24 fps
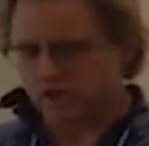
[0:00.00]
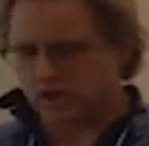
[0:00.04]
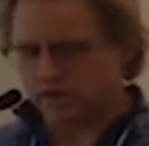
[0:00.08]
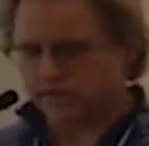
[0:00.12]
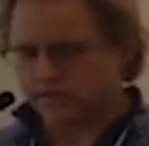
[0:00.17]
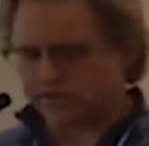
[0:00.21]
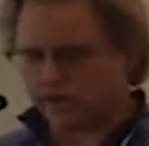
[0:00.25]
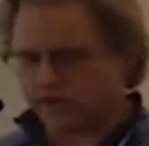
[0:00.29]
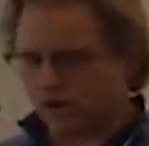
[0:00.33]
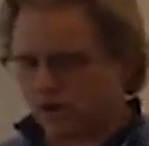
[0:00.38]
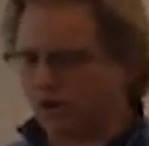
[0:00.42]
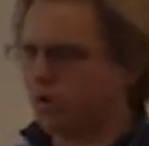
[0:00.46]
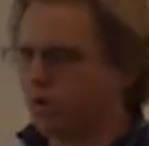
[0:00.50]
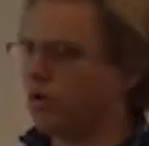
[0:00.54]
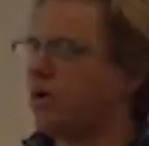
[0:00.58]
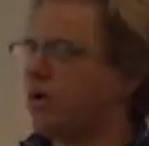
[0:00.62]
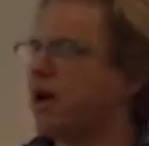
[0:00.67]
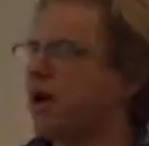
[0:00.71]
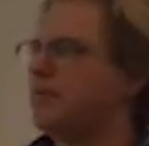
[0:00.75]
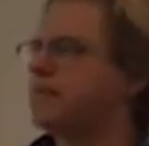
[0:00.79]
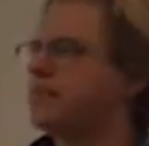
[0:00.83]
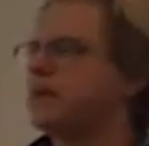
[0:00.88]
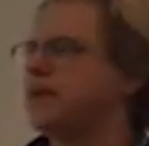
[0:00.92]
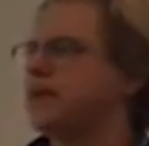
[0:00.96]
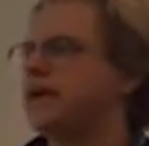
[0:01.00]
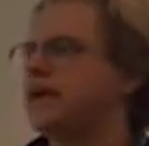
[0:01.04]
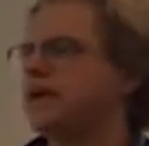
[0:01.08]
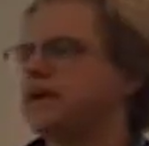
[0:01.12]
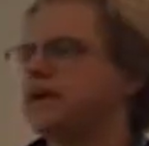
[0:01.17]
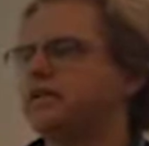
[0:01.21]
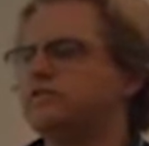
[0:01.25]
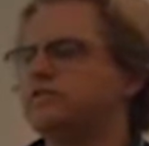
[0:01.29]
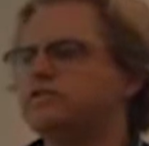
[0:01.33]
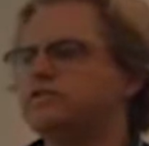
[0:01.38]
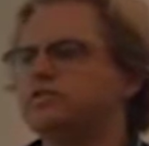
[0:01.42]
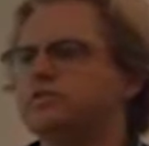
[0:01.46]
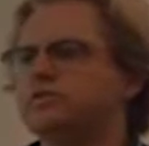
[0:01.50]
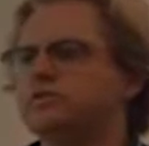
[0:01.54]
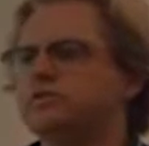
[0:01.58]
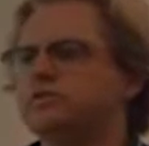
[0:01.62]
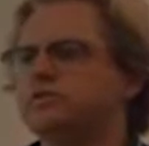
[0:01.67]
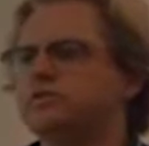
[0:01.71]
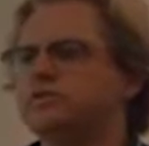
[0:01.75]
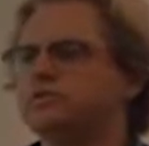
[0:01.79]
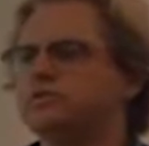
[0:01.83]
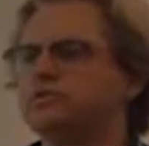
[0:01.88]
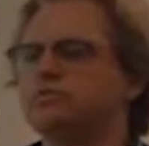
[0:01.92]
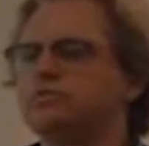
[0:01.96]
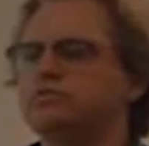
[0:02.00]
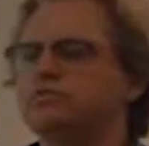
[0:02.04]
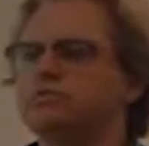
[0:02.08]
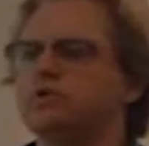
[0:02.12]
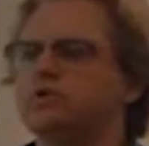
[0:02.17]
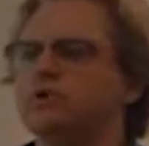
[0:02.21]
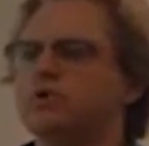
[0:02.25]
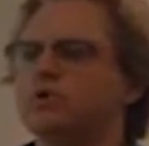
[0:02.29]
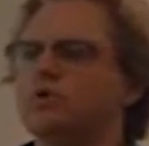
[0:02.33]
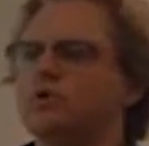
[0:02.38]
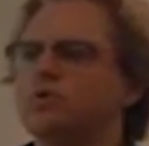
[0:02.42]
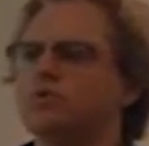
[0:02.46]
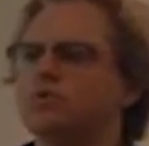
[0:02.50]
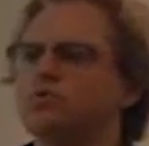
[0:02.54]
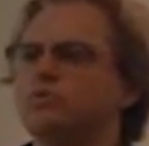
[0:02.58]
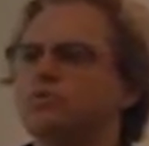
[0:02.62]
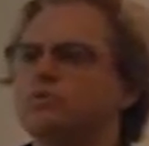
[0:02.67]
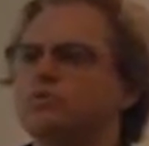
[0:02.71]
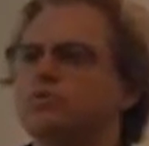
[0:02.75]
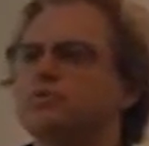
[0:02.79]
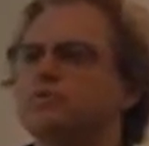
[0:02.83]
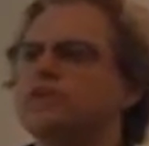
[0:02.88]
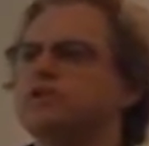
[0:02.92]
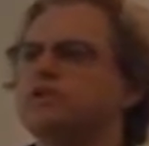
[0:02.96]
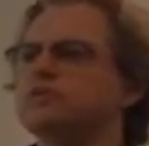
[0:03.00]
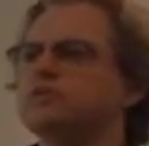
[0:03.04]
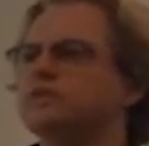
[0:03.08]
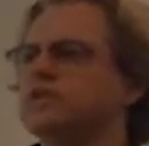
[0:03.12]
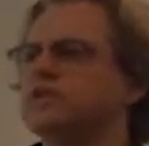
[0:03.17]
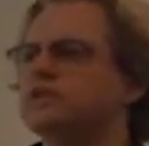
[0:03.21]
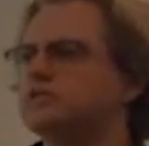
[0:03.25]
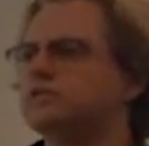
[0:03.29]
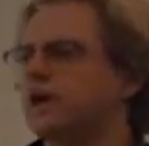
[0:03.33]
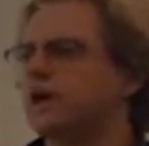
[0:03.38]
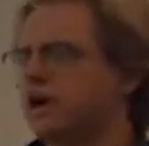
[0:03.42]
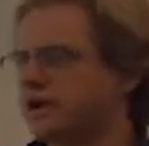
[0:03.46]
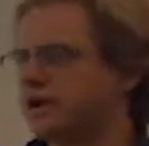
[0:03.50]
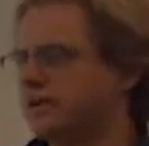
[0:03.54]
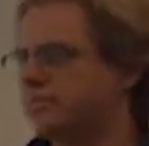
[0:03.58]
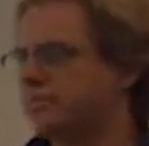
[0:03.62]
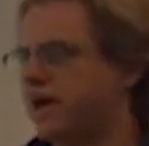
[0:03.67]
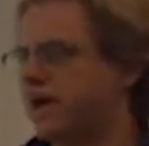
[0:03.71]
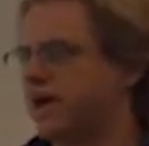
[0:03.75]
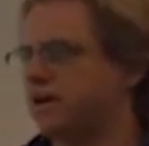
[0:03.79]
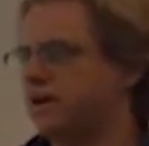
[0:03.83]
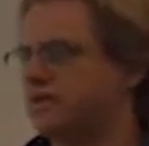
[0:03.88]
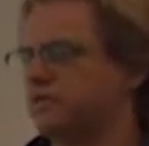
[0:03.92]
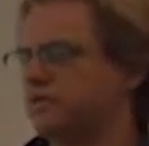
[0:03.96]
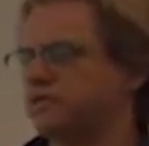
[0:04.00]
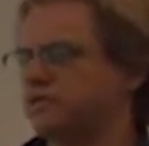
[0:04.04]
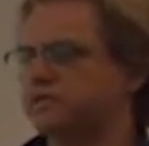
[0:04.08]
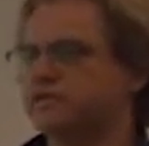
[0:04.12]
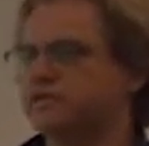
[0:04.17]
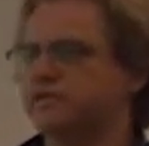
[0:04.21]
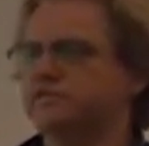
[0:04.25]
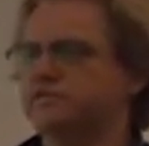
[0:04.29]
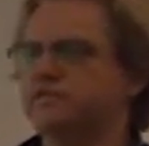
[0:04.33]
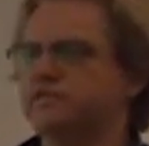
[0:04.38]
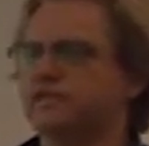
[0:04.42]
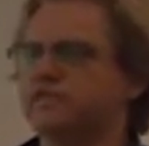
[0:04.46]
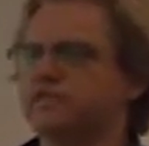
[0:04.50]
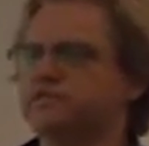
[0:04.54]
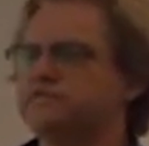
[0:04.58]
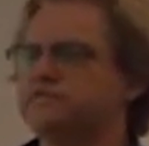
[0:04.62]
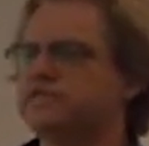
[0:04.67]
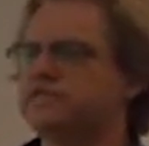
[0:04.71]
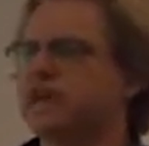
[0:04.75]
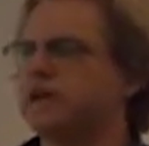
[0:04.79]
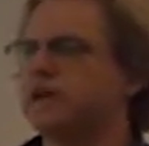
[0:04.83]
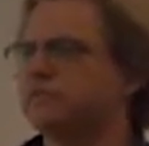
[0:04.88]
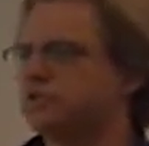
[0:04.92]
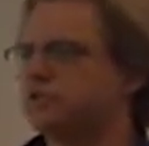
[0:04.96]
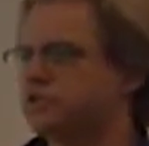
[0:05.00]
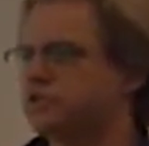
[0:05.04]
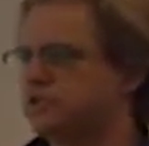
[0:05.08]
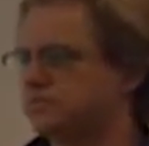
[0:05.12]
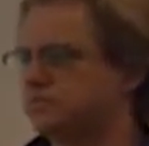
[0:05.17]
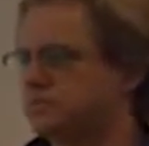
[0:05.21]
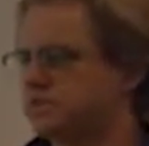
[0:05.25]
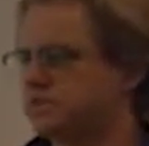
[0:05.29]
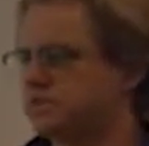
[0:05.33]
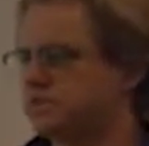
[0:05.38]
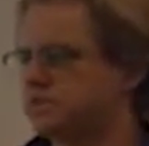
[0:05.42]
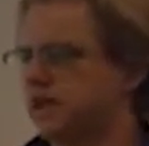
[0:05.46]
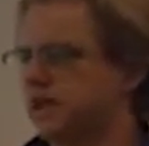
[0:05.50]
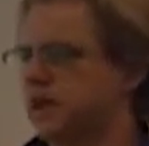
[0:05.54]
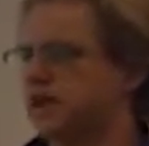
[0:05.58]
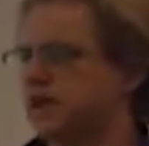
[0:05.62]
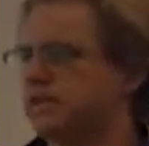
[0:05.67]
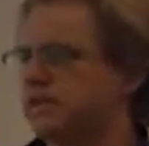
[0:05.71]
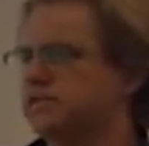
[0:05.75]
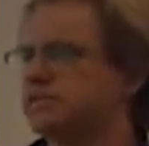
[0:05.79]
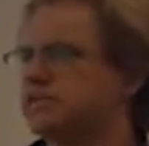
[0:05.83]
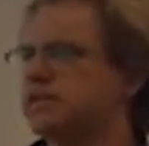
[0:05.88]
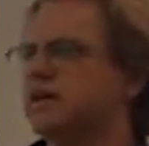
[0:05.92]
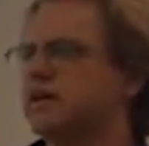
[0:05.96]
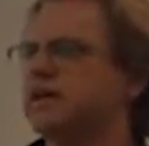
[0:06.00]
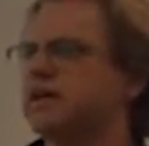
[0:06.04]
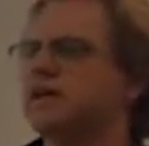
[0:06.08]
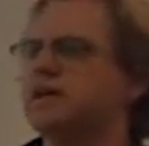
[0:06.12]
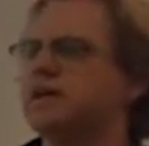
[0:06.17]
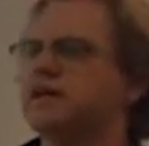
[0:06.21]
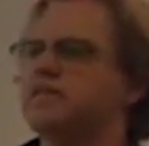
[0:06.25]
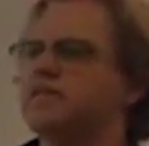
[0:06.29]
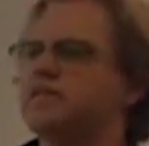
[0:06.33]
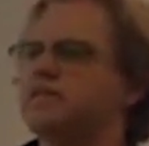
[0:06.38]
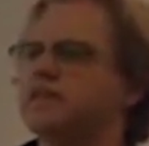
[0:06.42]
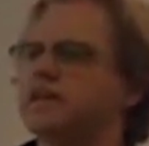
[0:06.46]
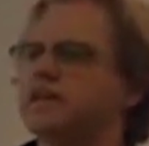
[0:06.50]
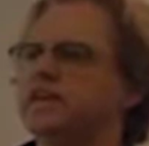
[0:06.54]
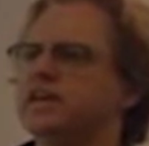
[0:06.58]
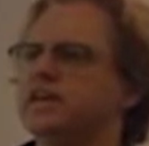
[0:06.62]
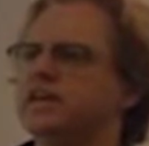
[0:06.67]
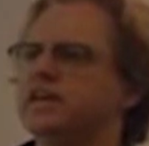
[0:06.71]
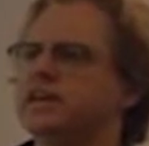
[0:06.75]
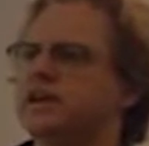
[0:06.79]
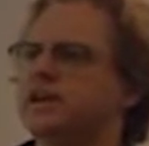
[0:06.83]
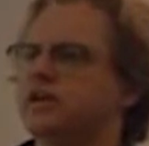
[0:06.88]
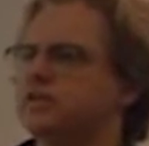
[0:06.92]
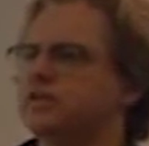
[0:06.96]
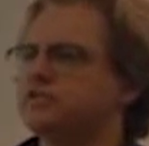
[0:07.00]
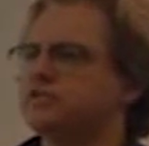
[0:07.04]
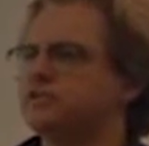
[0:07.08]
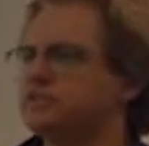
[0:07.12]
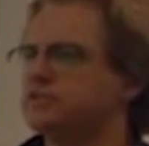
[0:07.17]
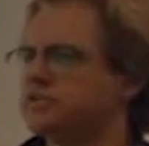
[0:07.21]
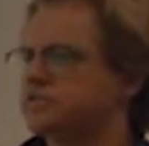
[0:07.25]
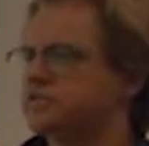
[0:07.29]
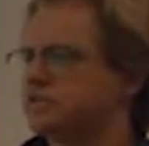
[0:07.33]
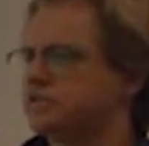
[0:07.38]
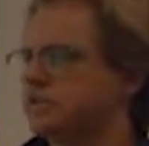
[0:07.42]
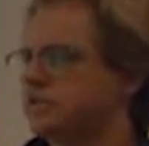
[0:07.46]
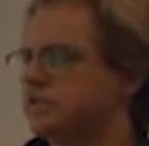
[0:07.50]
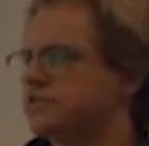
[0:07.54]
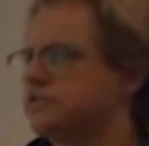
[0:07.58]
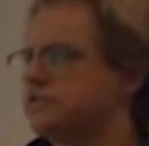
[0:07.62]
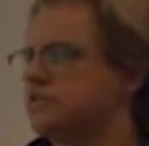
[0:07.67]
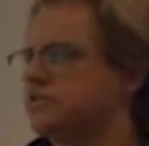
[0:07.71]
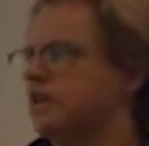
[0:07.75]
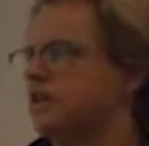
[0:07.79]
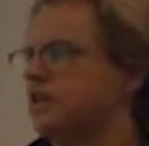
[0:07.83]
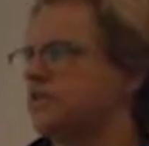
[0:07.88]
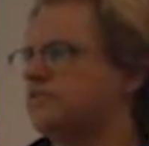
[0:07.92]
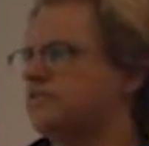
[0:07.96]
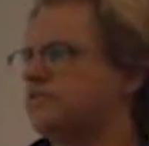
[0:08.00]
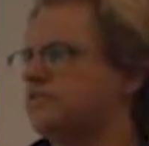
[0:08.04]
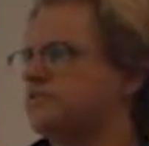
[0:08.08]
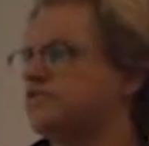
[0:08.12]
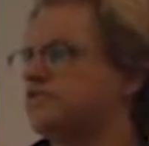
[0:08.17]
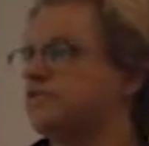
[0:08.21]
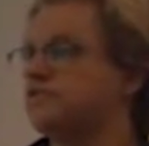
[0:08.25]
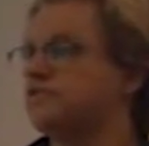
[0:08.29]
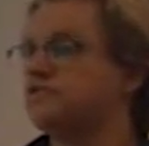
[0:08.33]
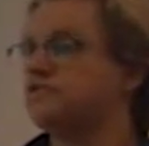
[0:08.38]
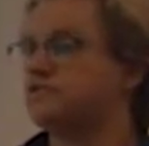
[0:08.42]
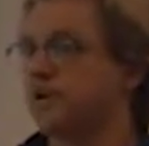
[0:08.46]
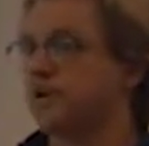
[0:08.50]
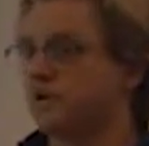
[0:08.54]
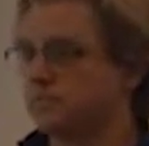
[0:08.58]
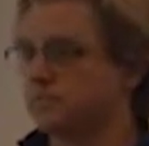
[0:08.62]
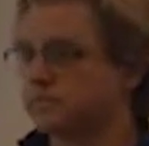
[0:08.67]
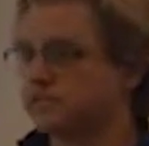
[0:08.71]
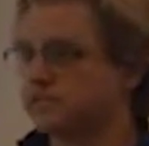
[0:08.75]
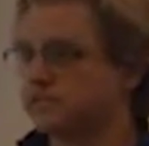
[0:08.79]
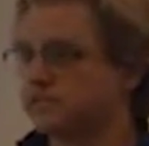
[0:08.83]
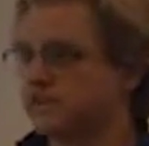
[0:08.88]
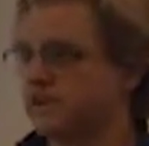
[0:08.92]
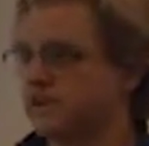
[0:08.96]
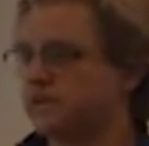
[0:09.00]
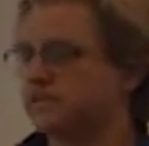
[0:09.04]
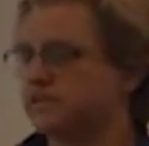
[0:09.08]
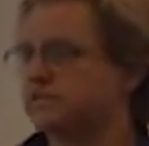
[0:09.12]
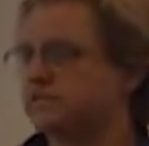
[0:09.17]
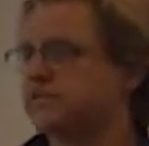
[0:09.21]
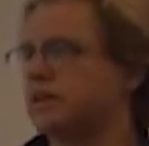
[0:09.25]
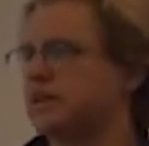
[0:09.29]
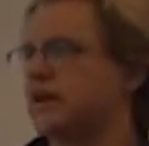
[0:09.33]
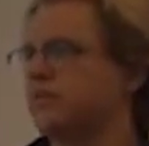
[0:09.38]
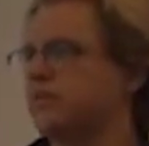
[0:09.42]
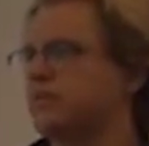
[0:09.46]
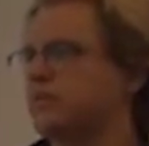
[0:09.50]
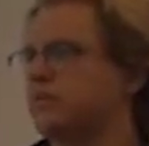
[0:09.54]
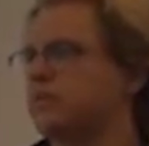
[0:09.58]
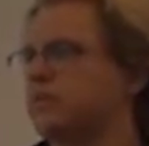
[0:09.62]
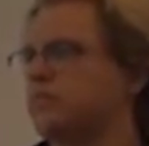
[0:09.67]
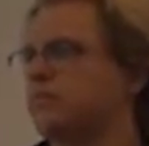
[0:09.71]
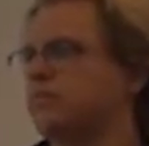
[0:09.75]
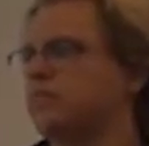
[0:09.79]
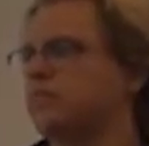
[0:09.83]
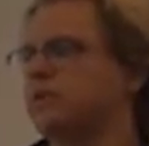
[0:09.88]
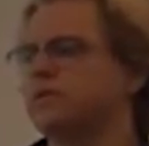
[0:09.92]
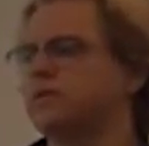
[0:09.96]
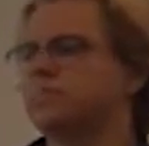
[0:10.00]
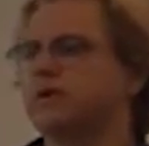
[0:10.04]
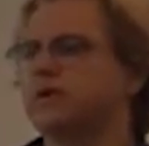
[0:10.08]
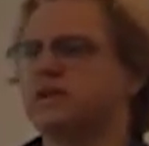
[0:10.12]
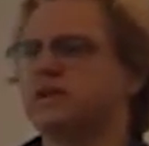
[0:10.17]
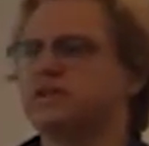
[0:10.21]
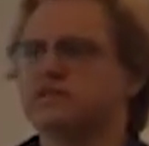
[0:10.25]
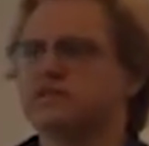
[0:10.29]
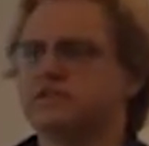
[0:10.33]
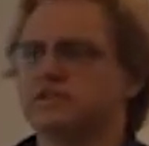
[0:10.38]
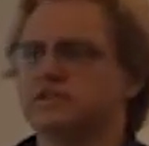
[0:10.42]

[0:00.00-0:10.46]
So I began to know the unique lotting patterns of township designs, the characteristics of different farmsteads that were built by